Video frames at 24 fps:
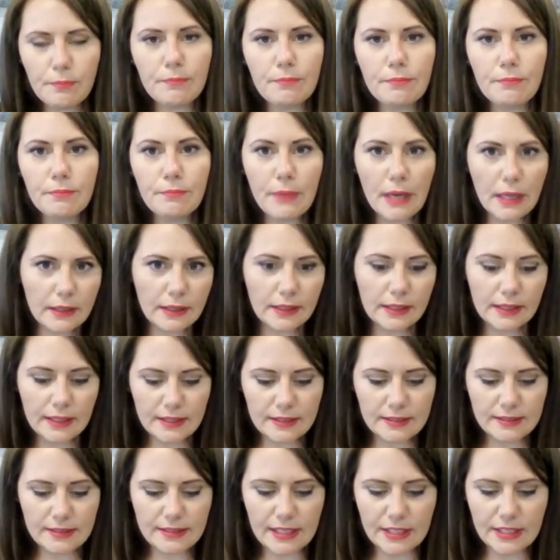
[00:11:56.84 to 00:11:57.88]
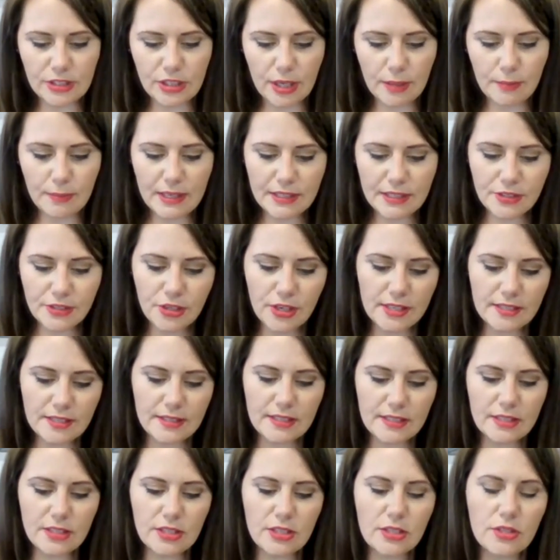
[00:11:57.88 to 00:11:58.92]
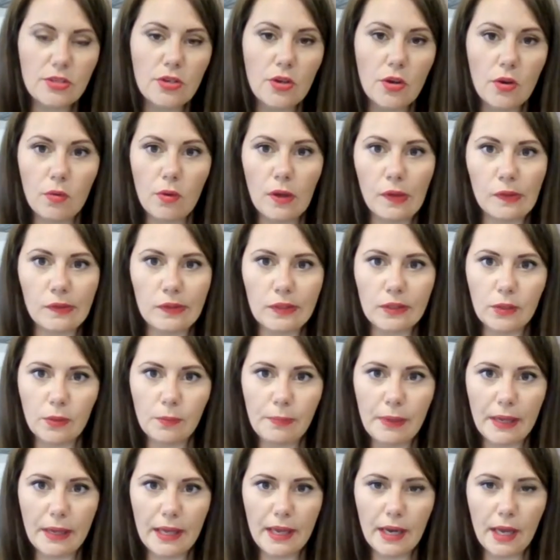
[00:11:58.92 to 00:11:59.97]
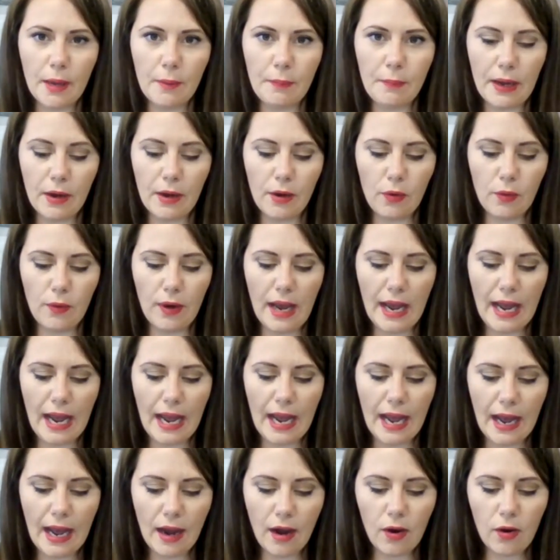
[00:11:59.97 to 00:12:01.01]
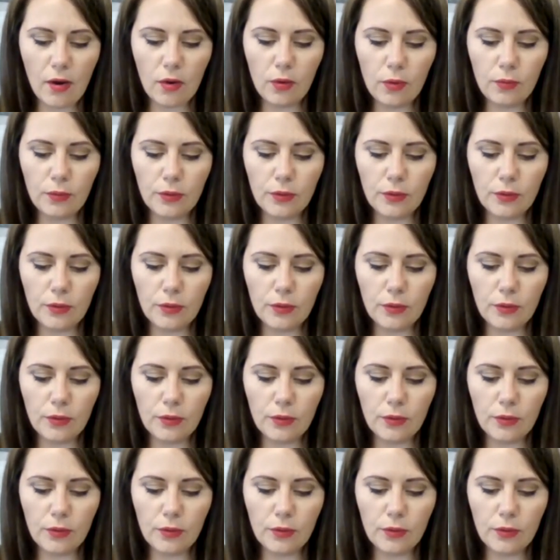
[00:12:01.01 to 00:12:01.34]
Melanie and Stasia, I'm interested to know a little bit about how